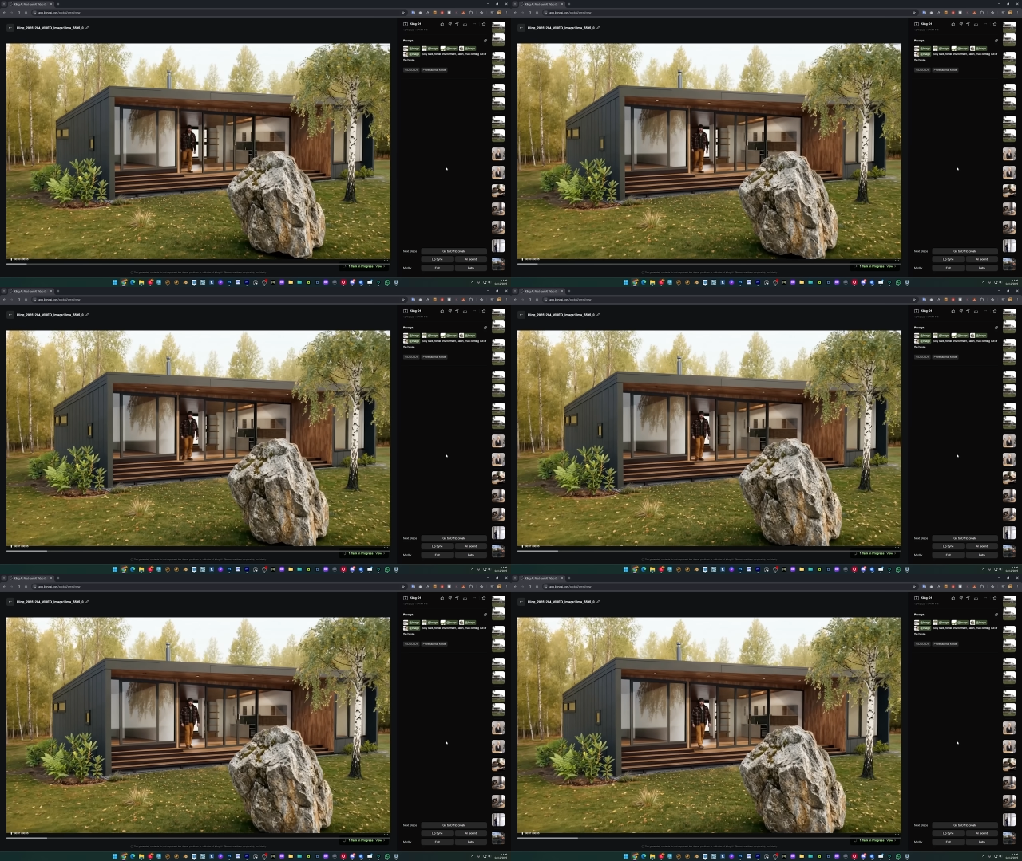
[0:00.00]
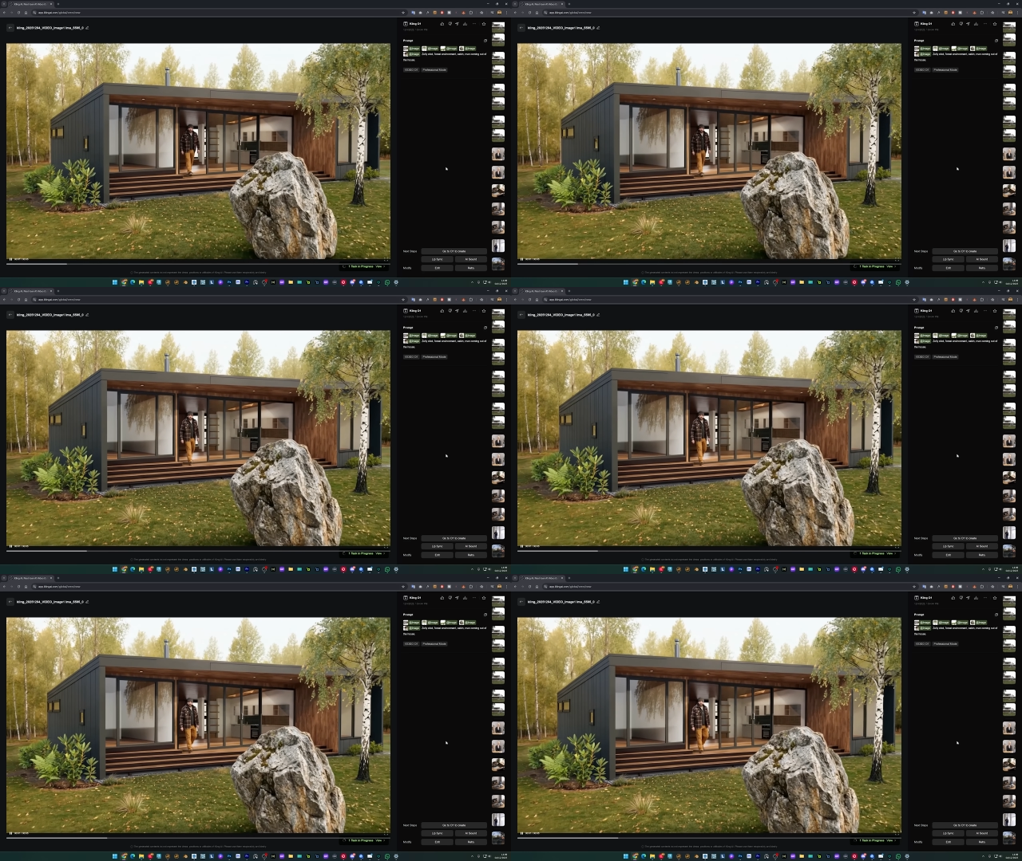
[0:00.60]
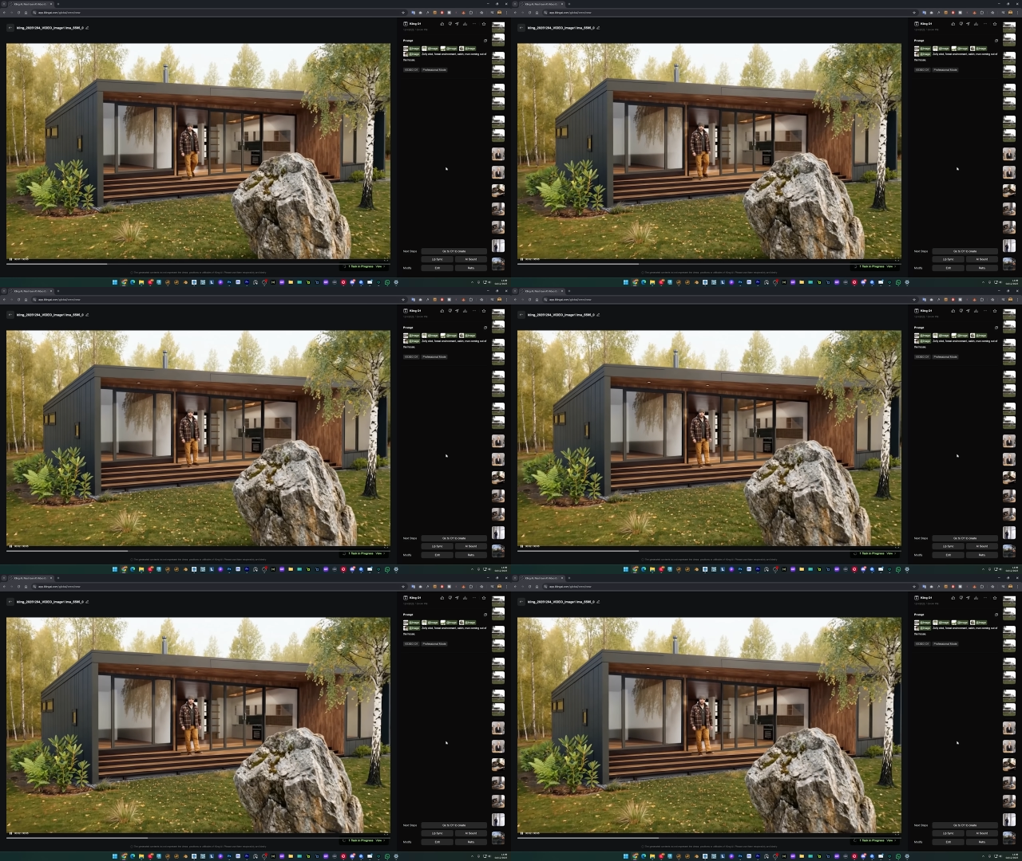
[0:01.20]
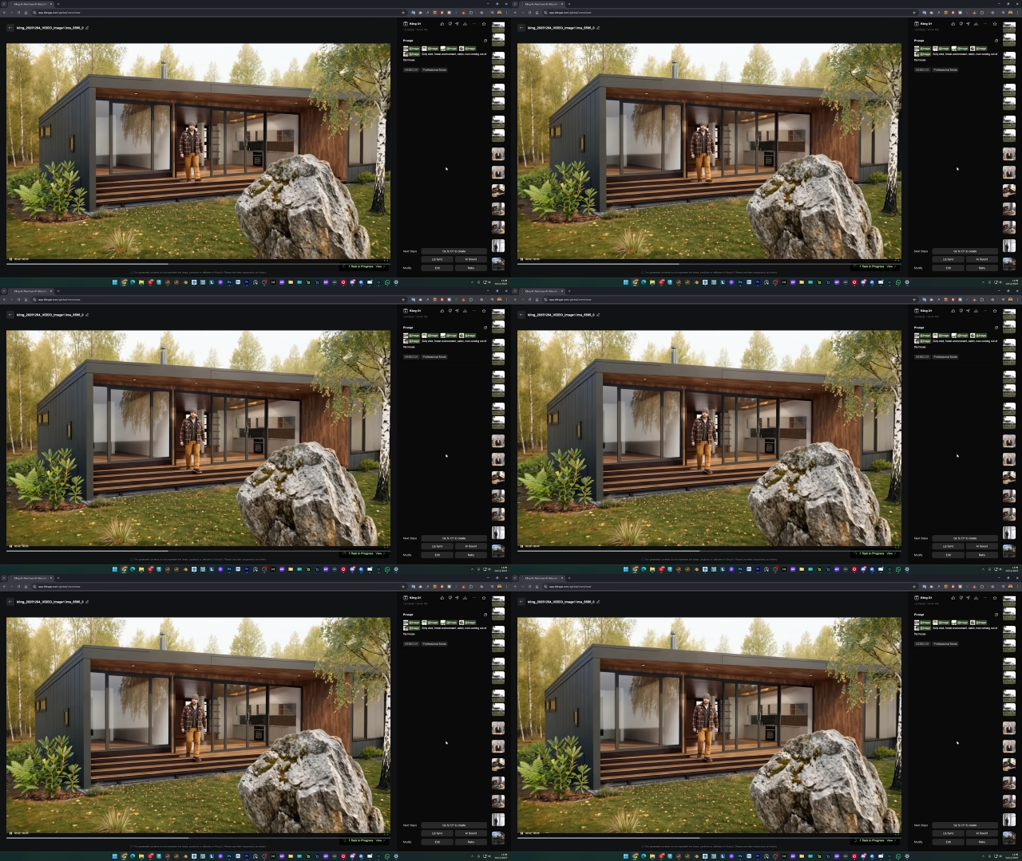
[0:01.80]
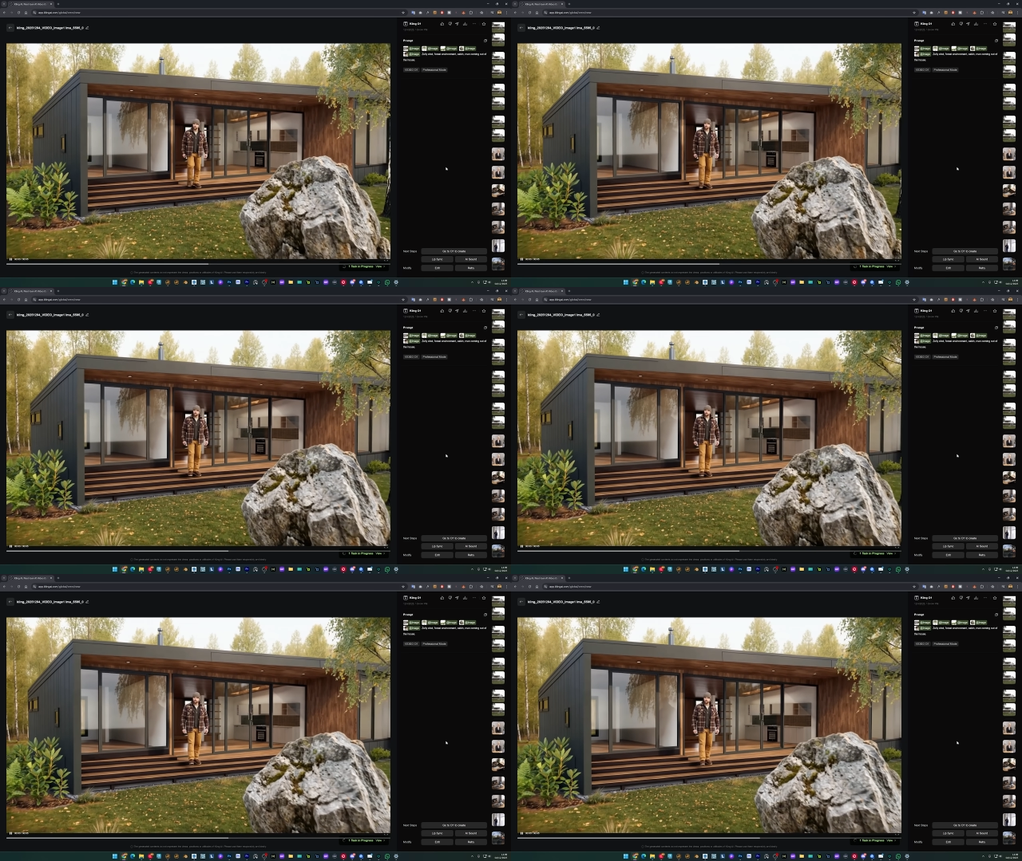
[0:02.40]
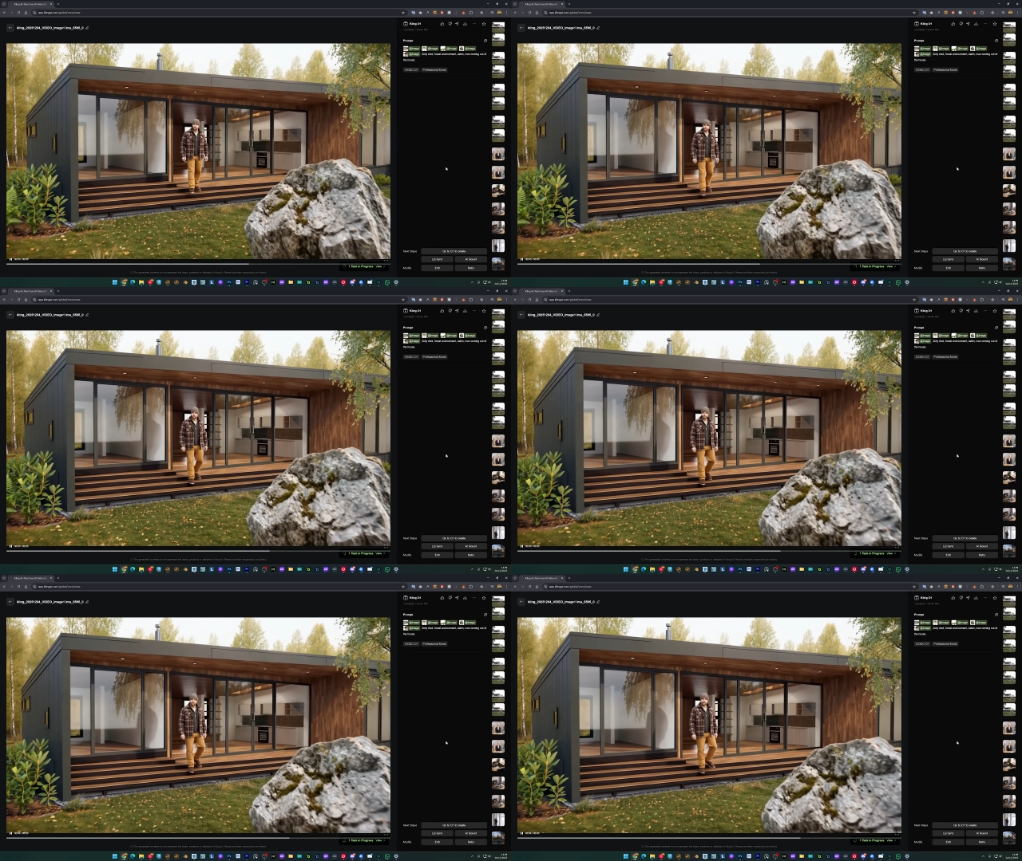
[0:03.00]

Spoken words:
No face is visible, so there are no lips to read.